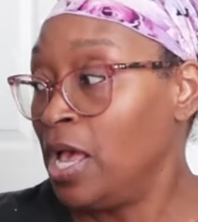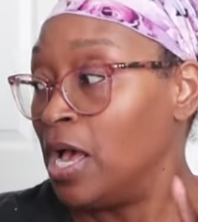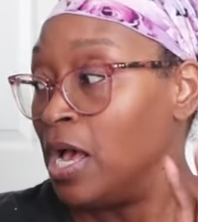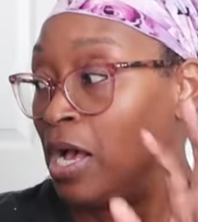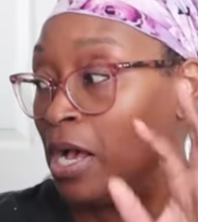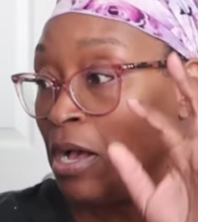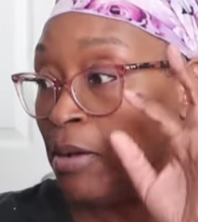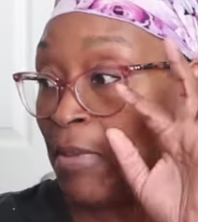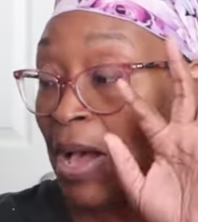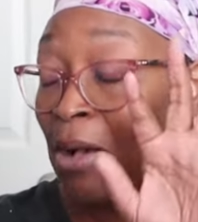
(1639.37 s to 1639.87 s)

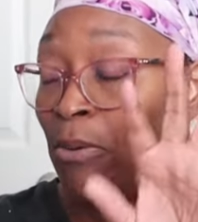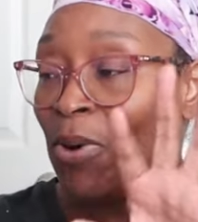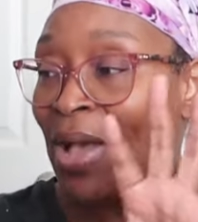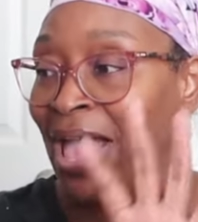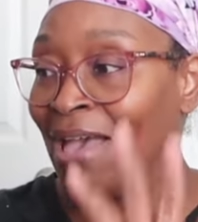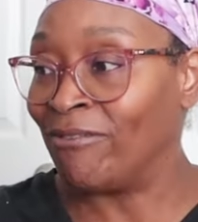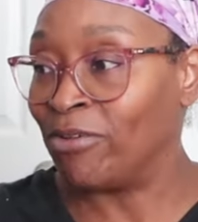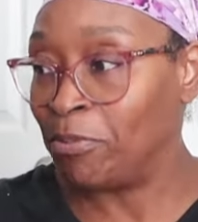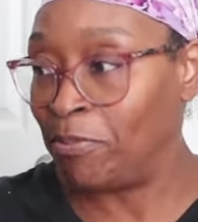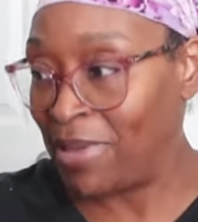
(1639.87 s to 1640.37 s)
I will
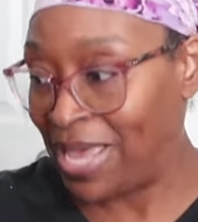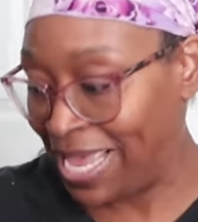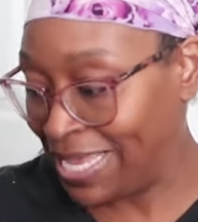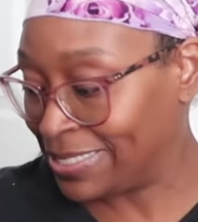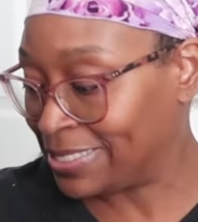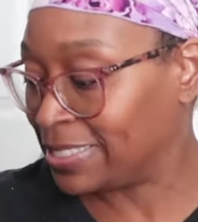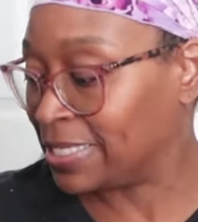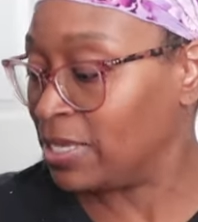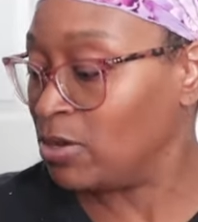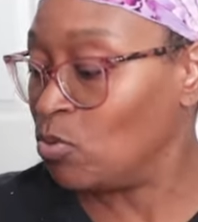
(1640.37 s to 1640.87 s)
have a
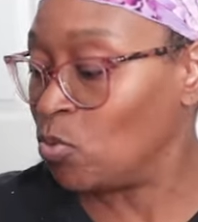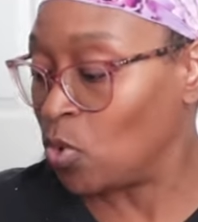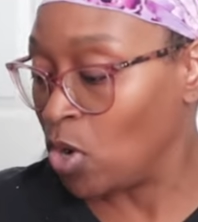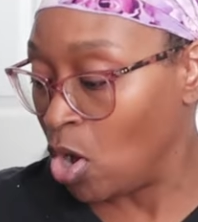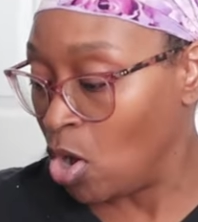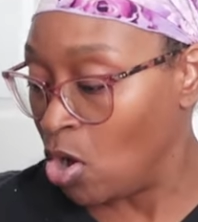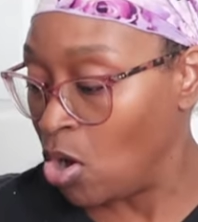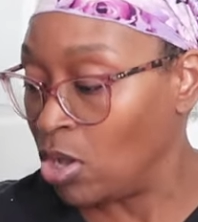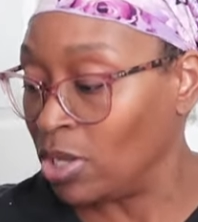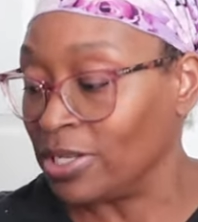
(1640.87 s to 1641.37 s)
basket with
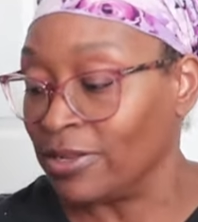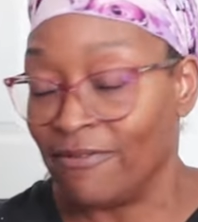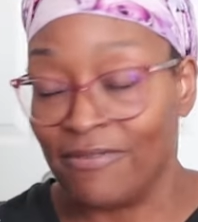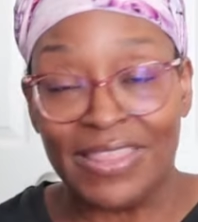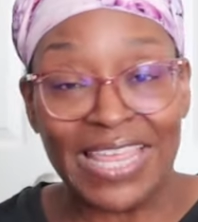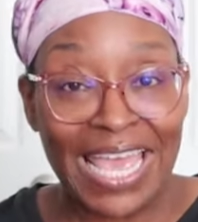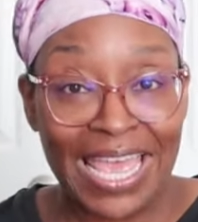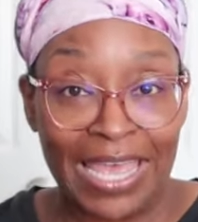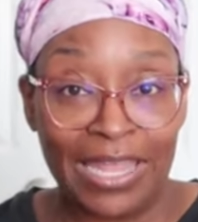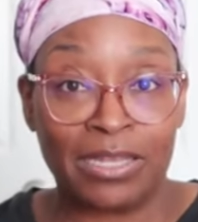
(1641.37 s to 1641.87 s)
all
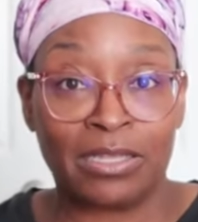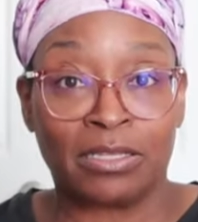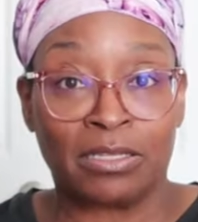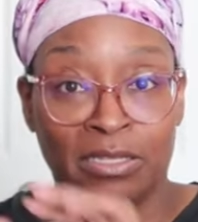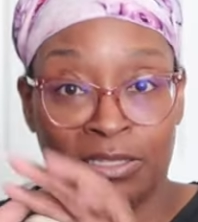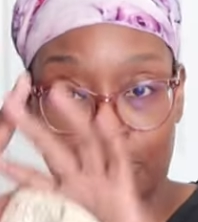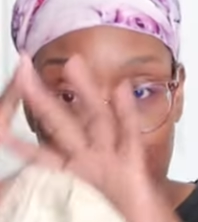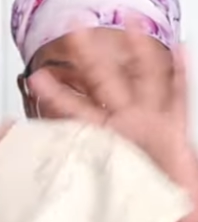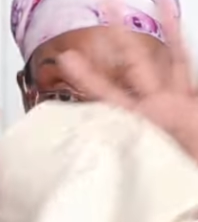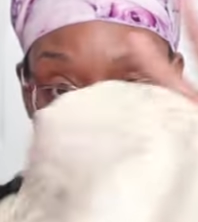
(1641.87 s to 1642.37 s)
of that,
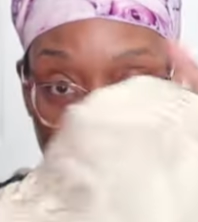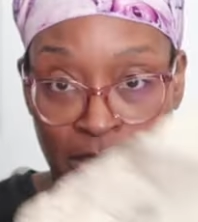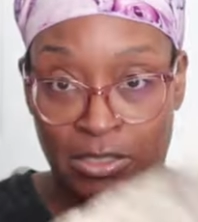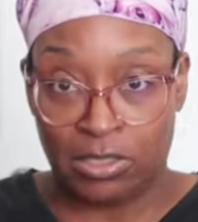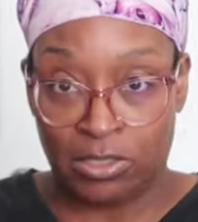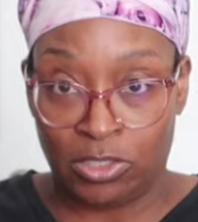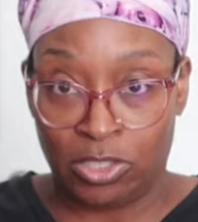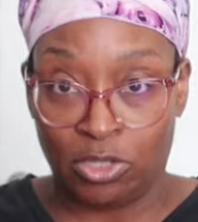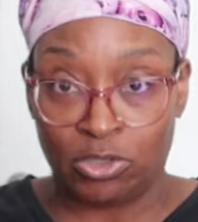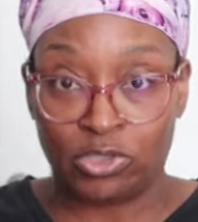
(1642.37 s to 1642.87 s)

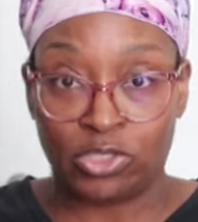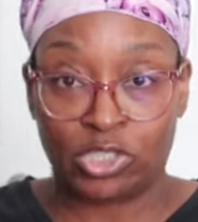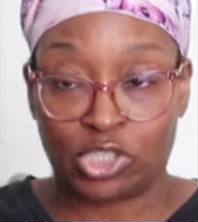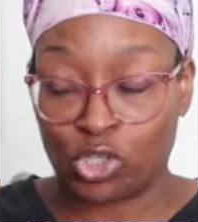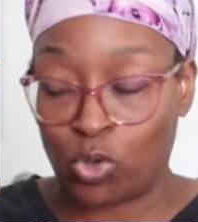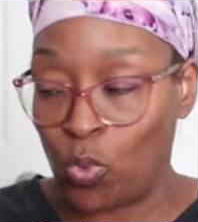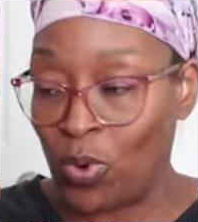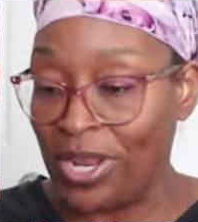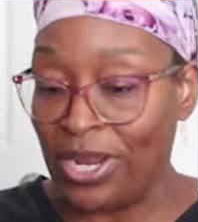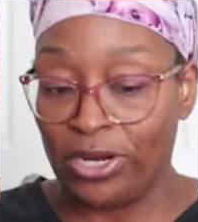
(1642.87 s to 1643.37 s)
those
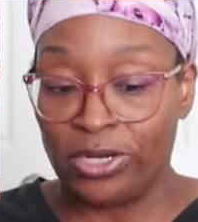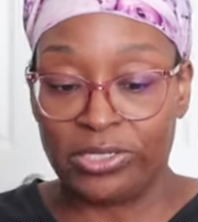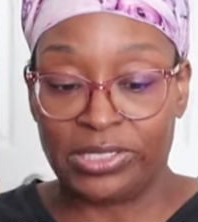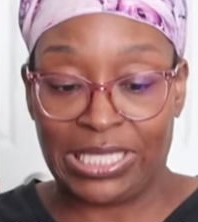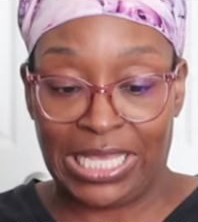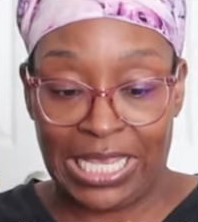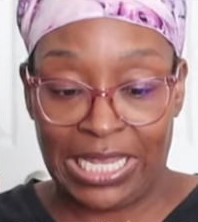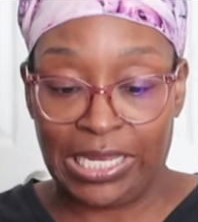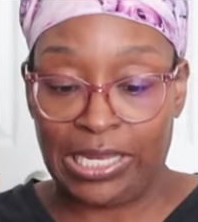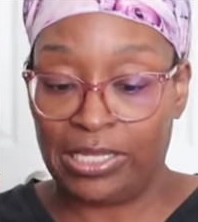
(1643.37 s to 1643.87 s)
squares
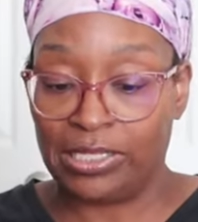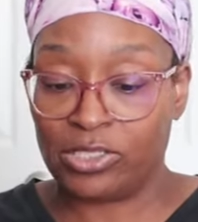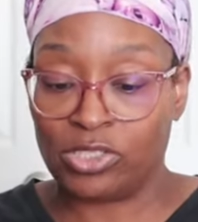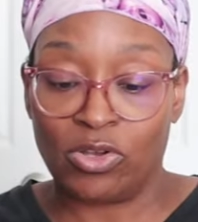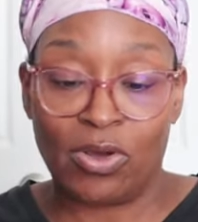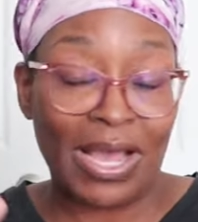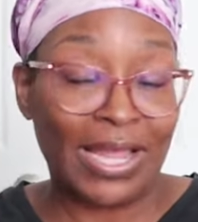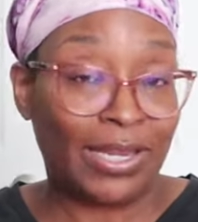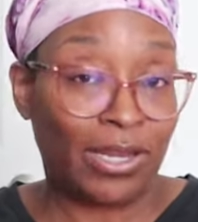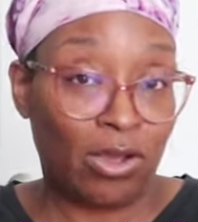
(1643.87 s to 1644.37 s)
in it.
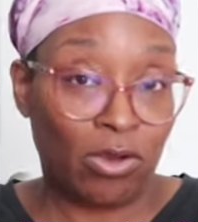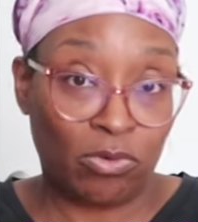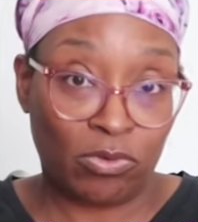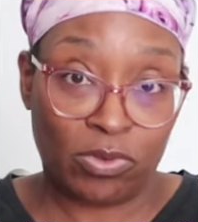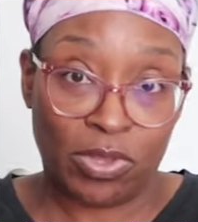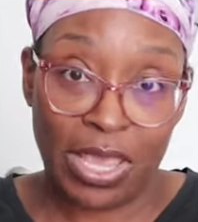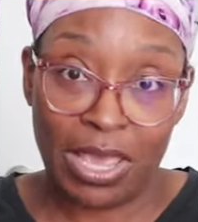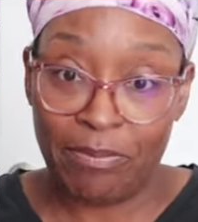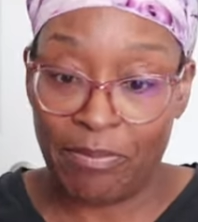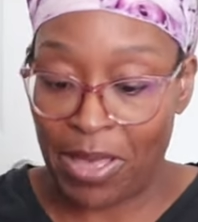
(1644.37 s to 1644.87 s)
So I know,
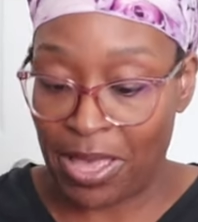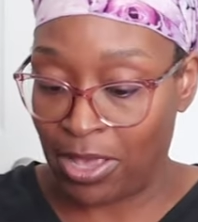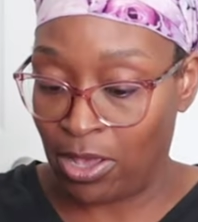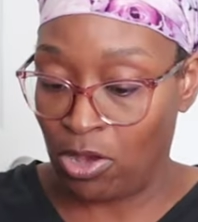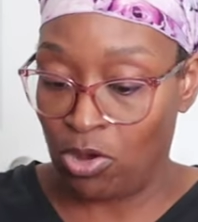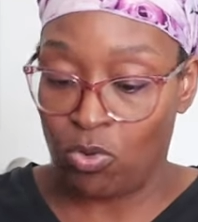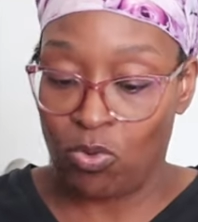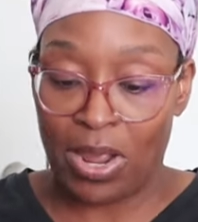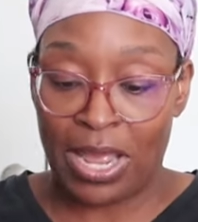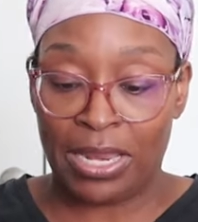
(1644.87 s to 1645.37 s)
yep, I can
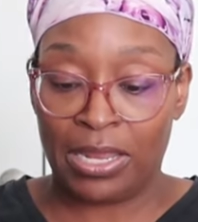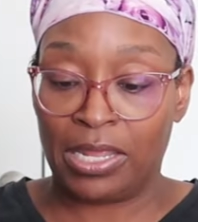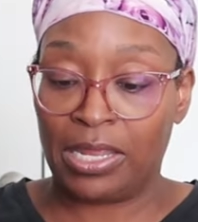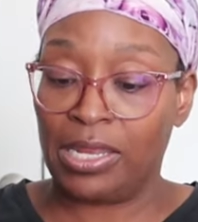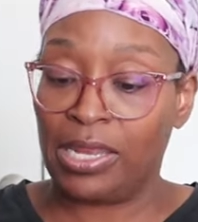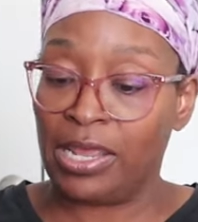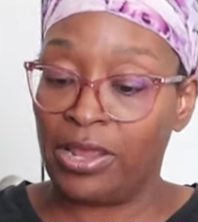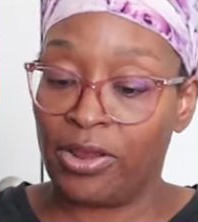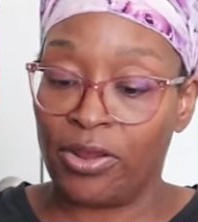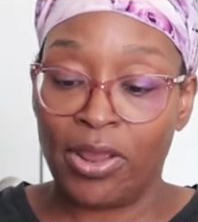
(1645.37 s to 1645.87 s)
go right
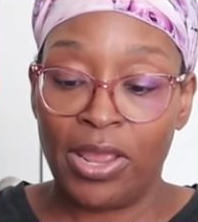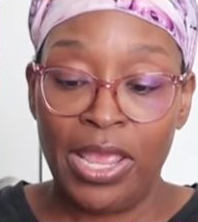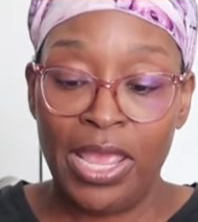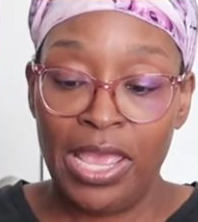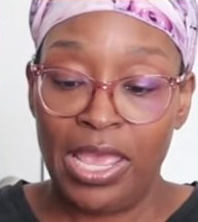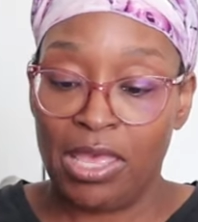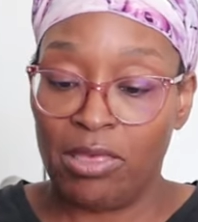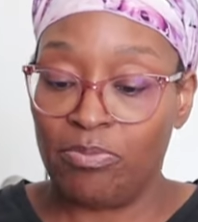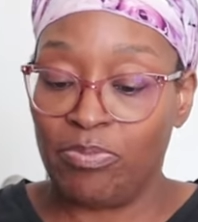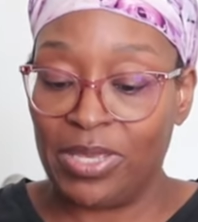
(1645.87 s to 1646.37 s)
in there
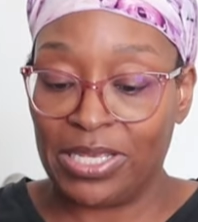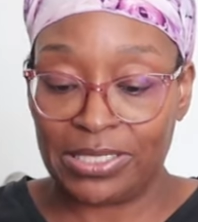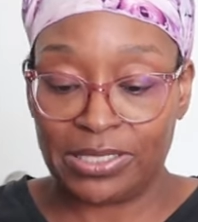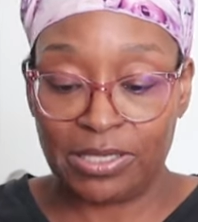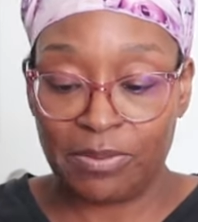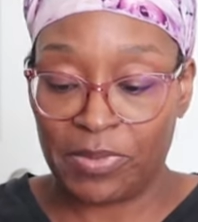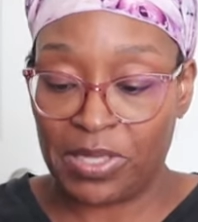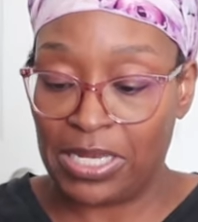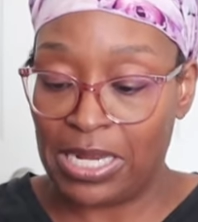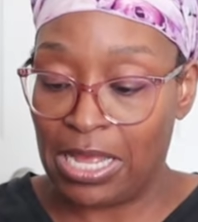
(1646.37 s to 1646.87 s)
and pick
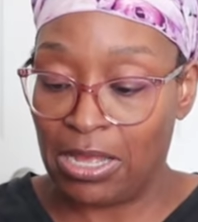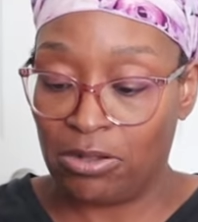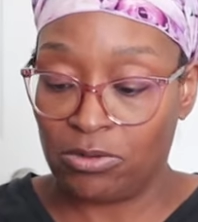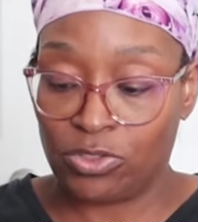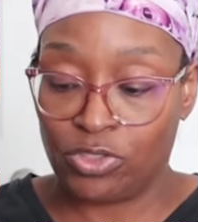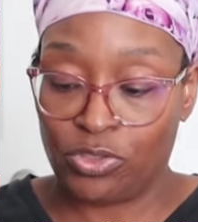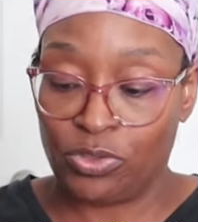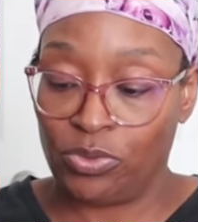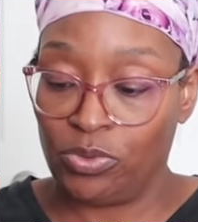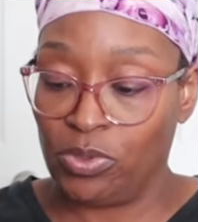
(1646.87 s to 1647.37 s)
something
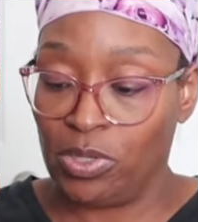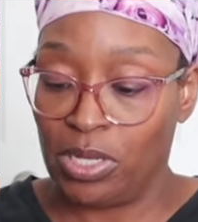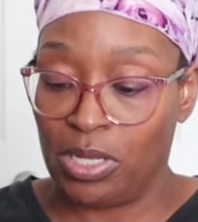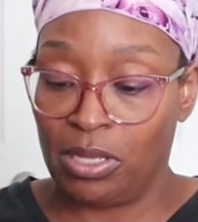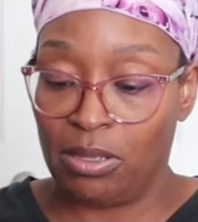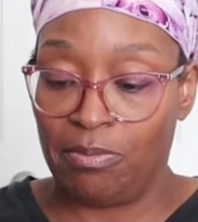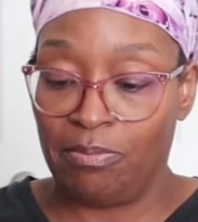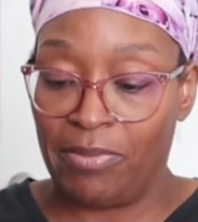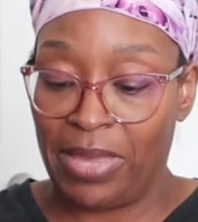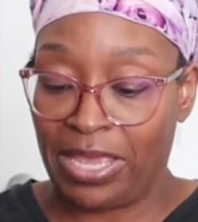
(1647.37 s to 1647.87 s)
out
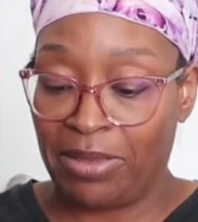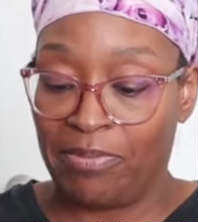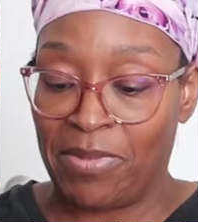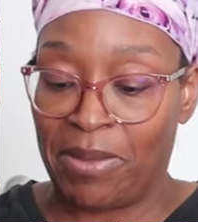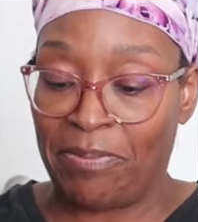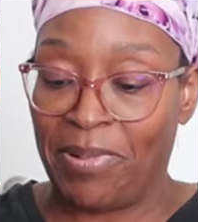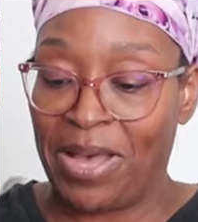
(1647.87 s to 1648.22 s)
to make my